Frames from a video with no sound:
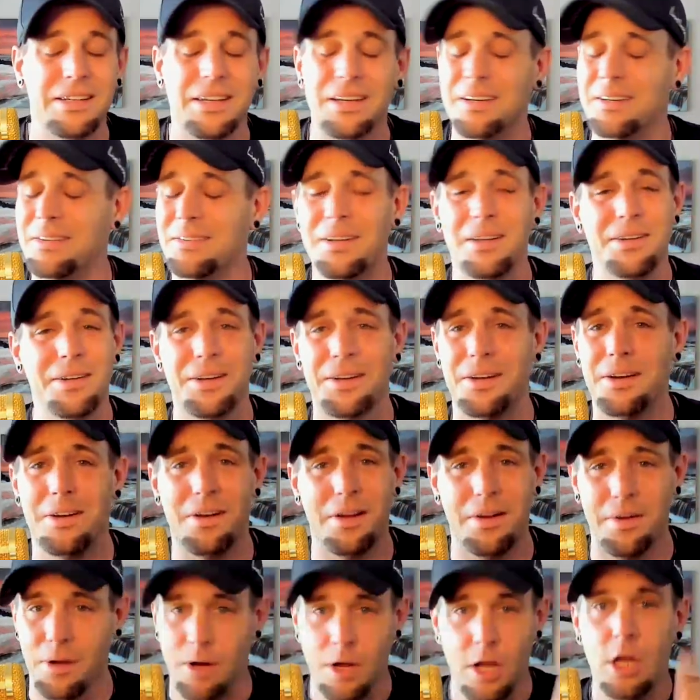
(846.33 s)
No, no, no, no,
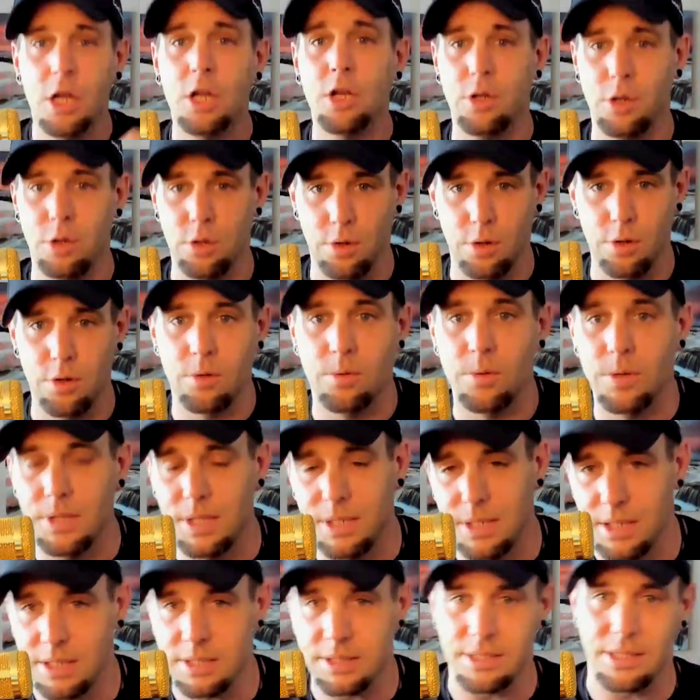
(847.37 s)
no. You're the one
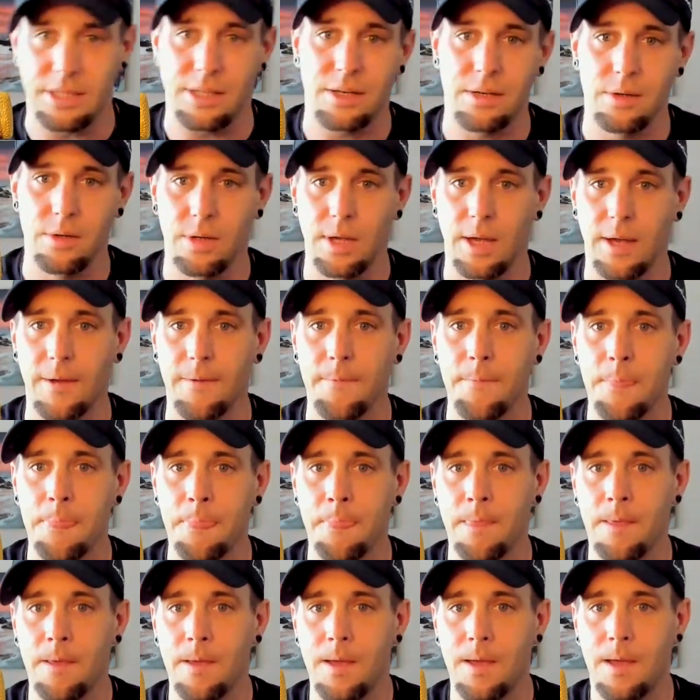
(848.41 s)
that does that, okay?
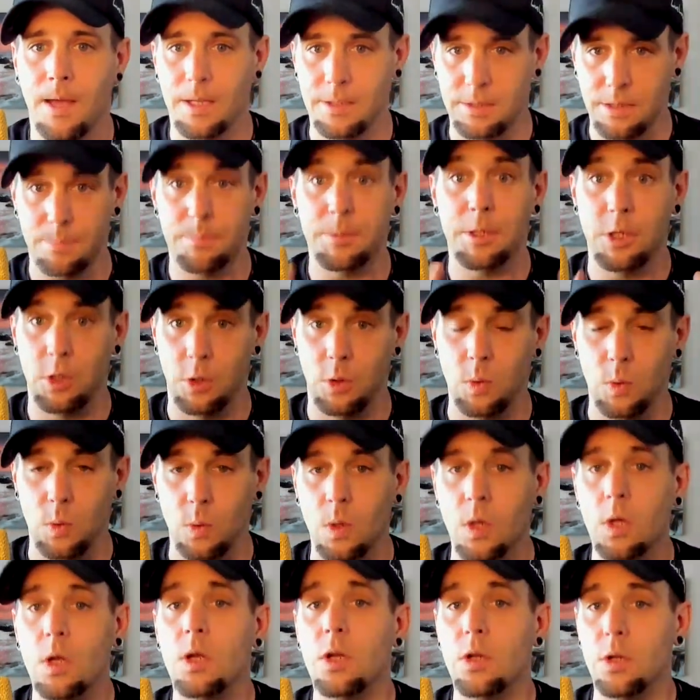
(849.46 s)
It's up to you.
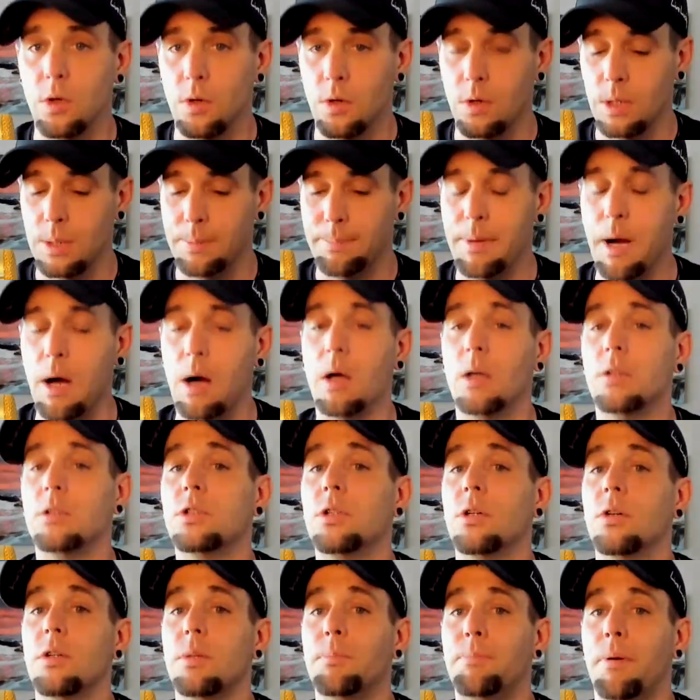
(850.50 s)
You're the boss.
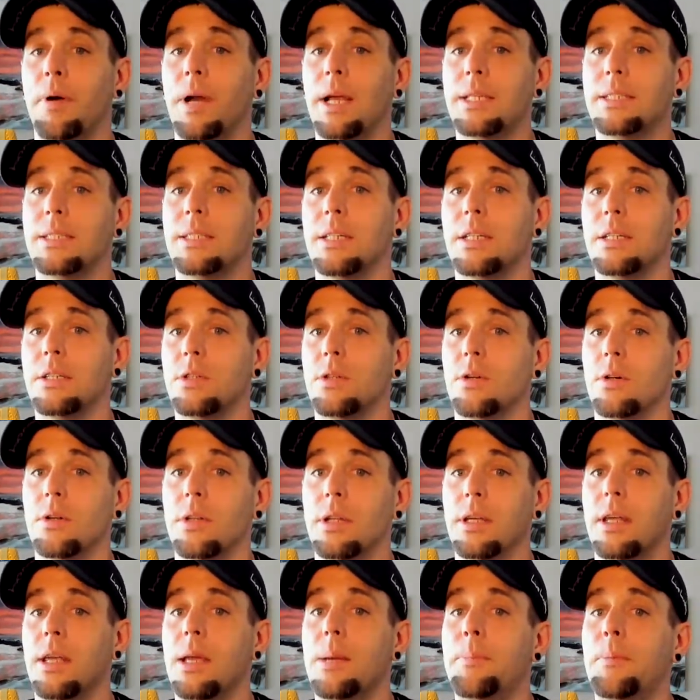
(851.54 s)
You're the president. You're
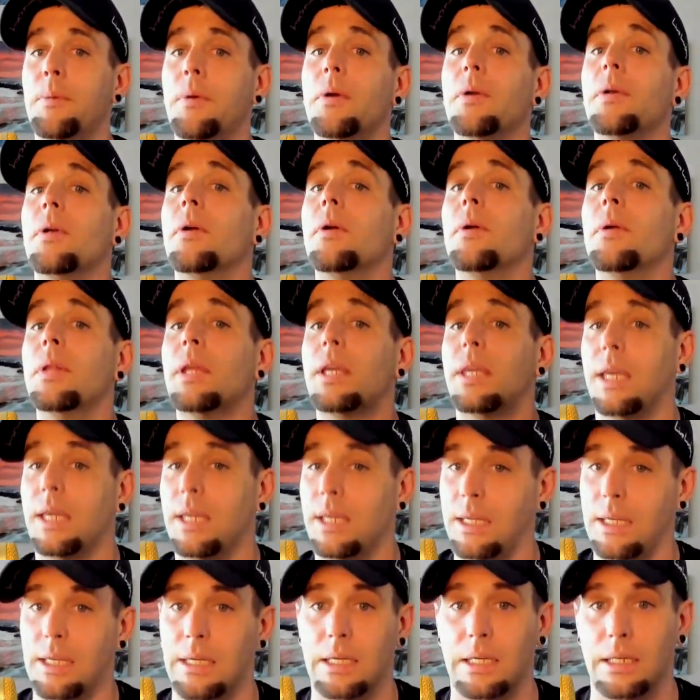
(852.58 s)
the emperor. You're the
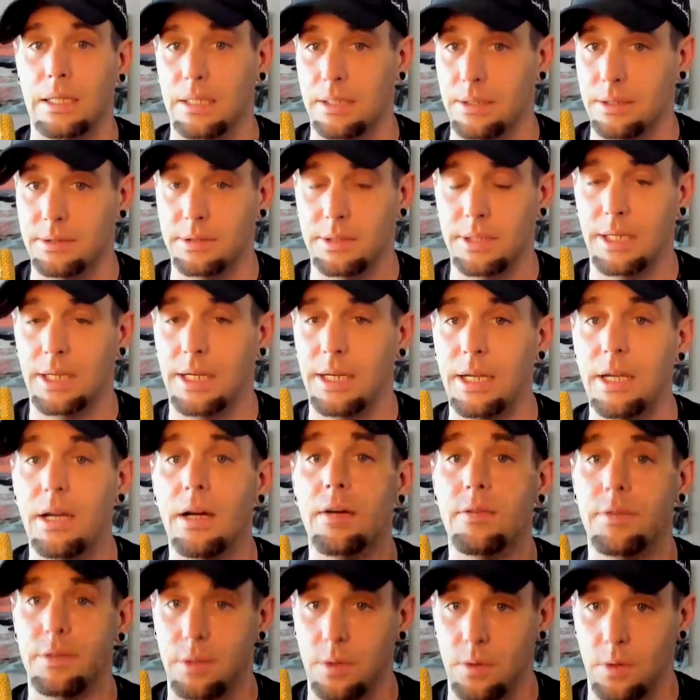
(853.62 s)
king, okay,
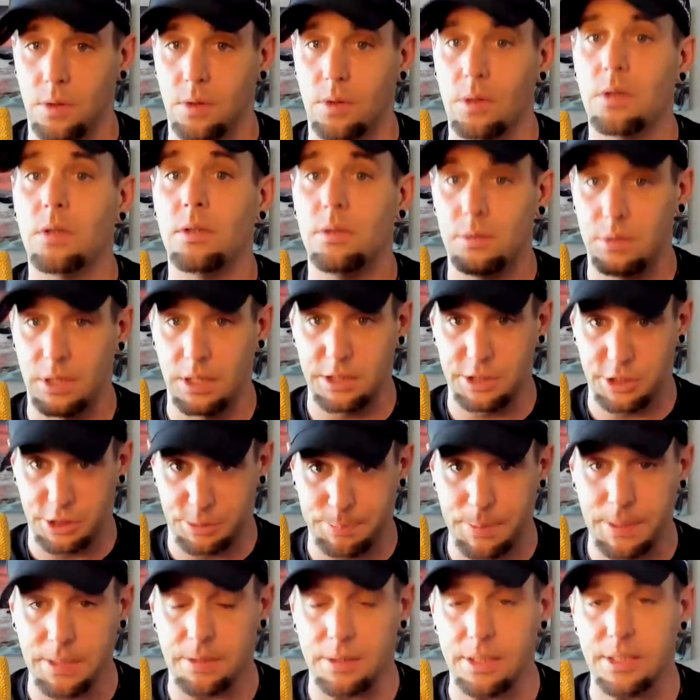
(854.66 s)
of your
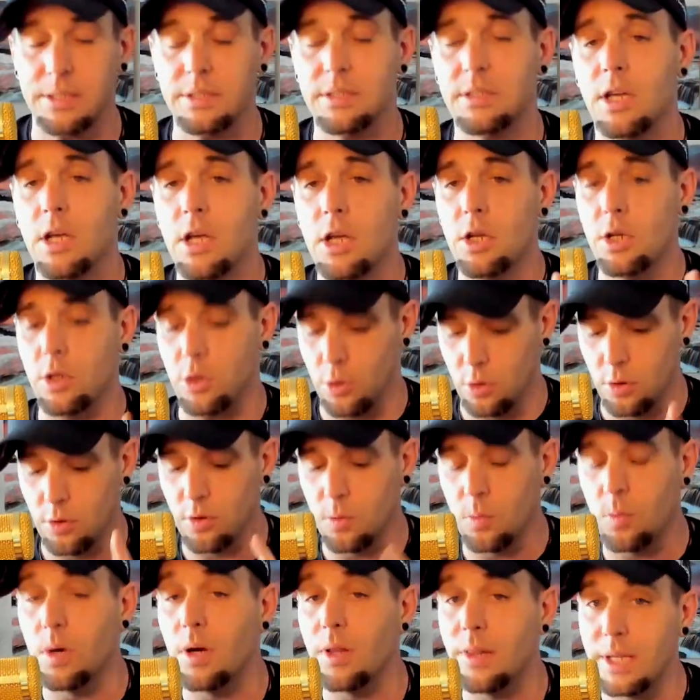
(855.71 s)
experience. You're the
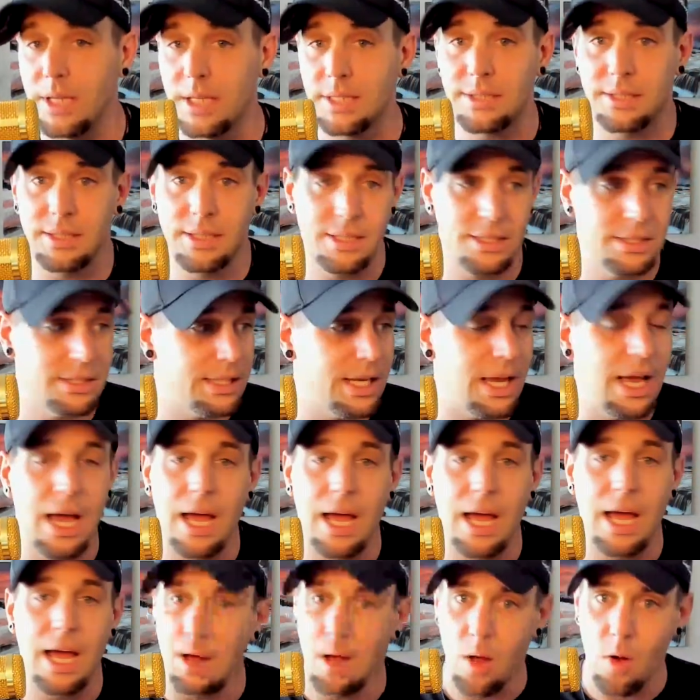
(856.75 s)
one that gets to
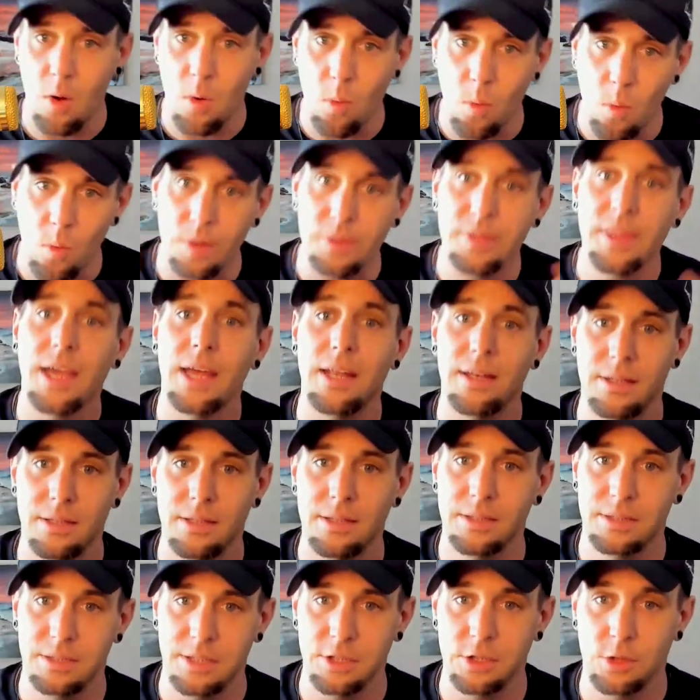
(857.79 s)
decide what that
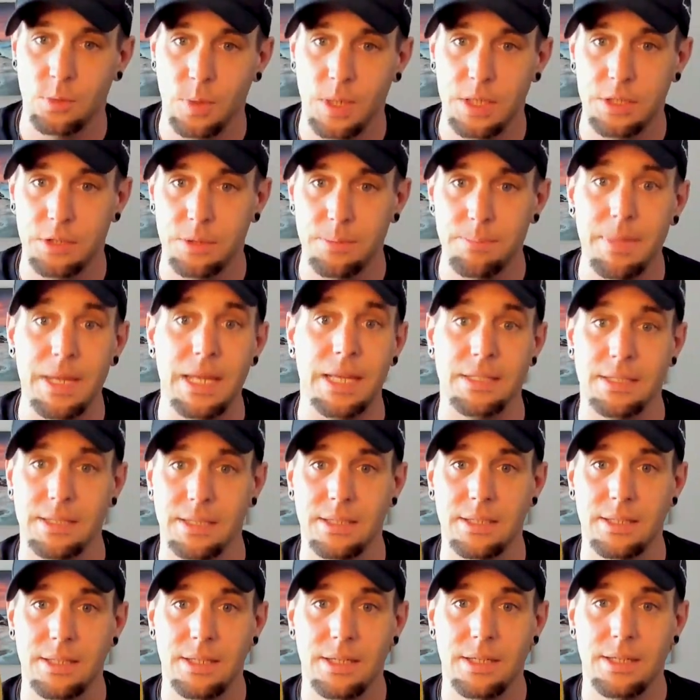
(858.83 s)
situation meant
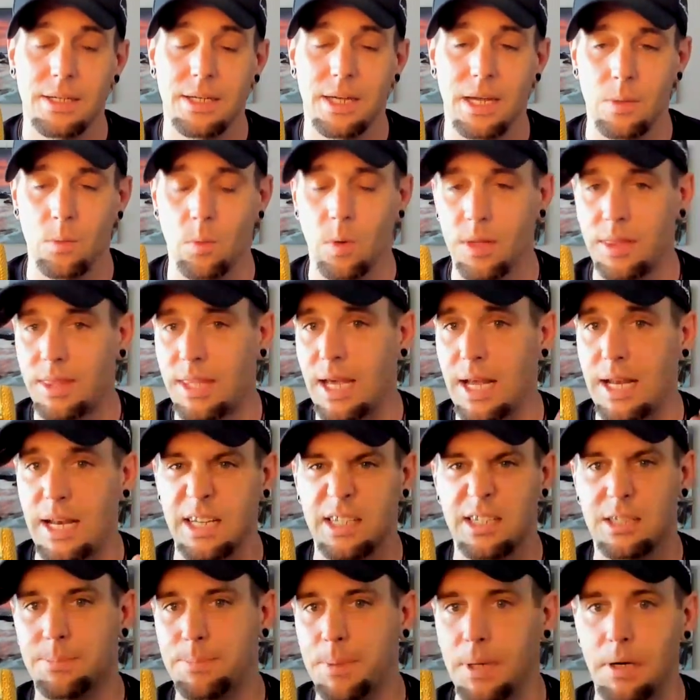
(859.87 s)
and what that
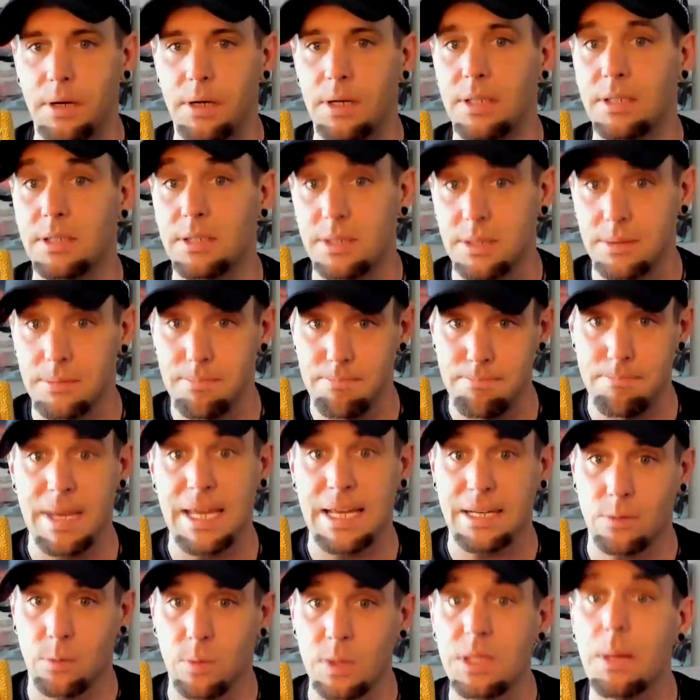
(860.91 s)
experience
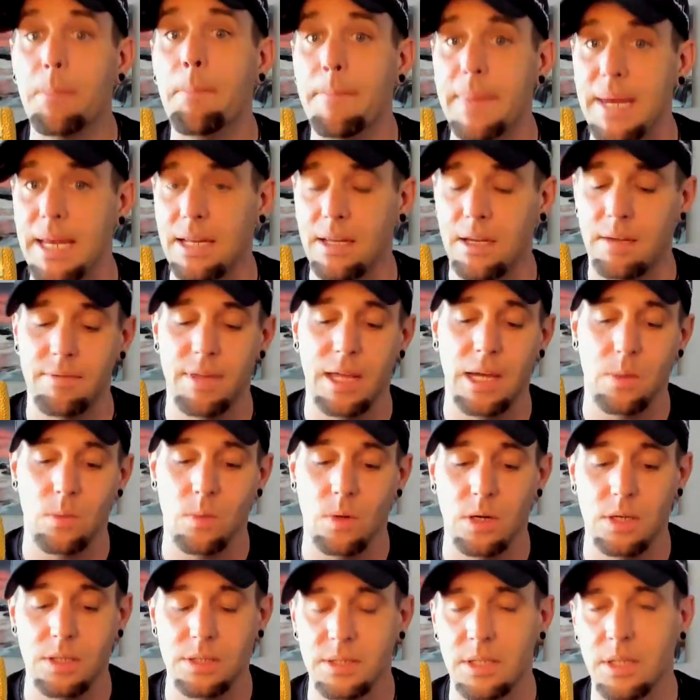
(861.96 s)
meant, what the meaning of that
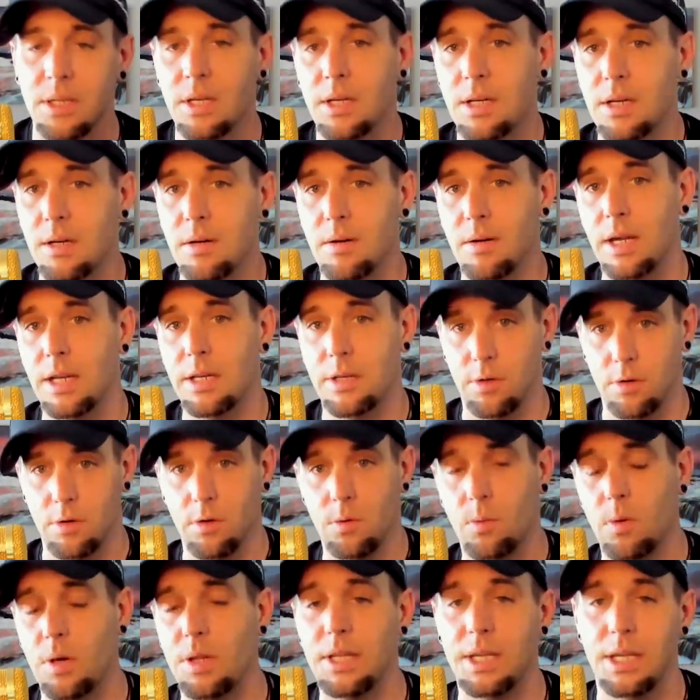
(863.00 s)
was. Okay, you're
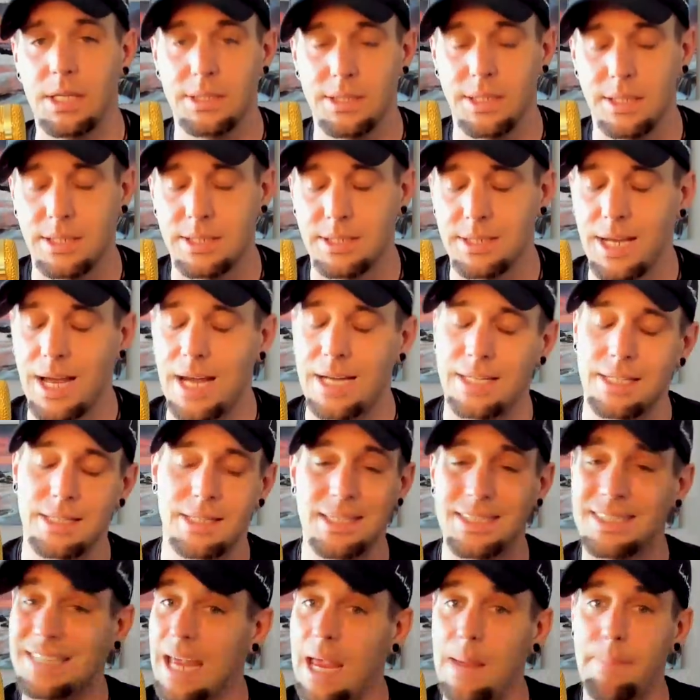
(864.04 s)
the one that gets to decide did
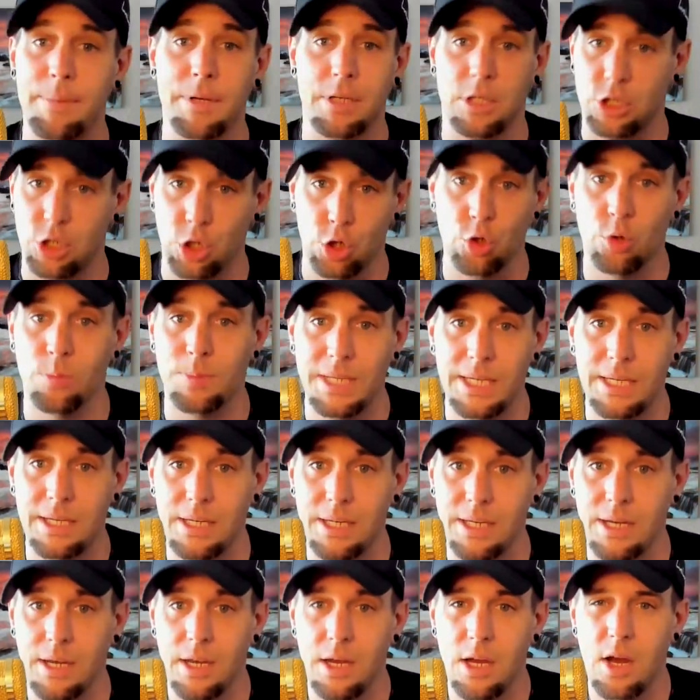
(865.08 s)
this happen to me
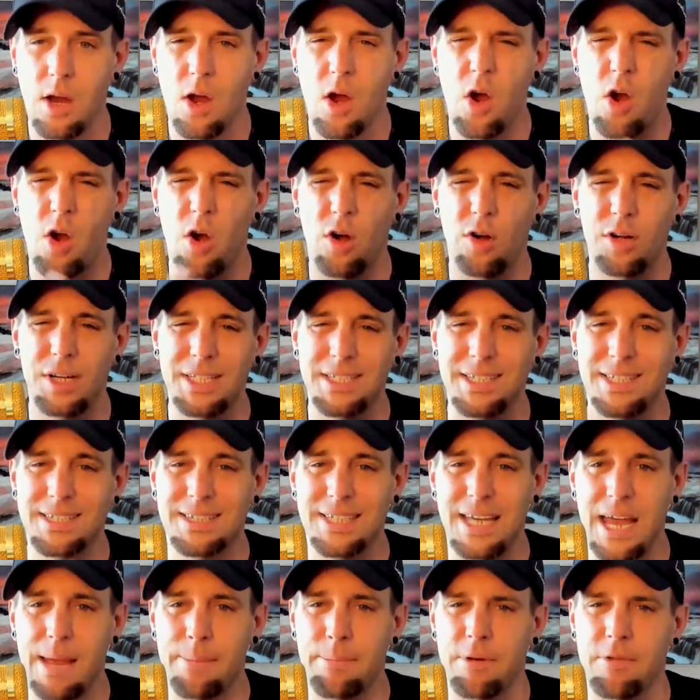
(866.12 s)
or did
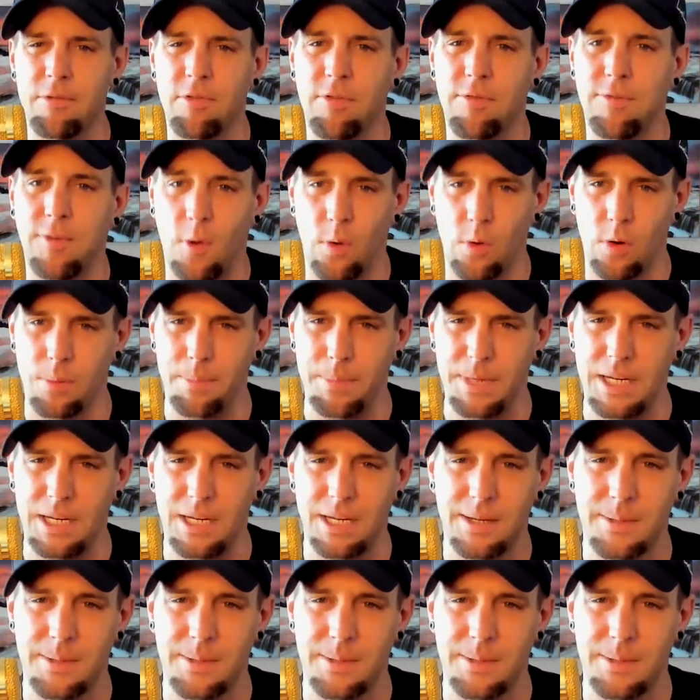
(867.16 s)
this happen for me?